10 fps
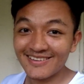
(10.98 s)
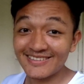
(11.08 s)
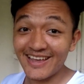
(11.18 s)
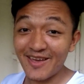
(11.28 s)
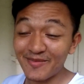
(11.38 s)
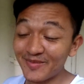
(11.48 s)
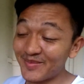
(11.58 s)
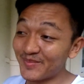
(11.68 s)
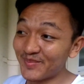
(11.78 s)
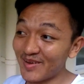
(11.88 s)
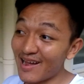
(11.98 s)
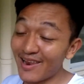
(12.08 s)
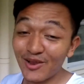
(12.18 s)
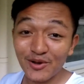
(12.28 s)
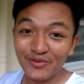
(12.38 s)
Damn, I
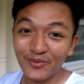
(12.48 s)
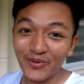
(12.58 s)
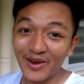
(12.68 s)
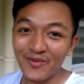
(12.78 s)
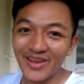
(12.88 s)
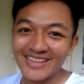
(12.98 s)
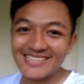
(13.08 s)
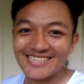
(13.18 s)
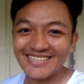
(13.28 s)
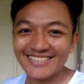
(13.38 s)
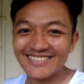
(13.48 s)
love it when it rains.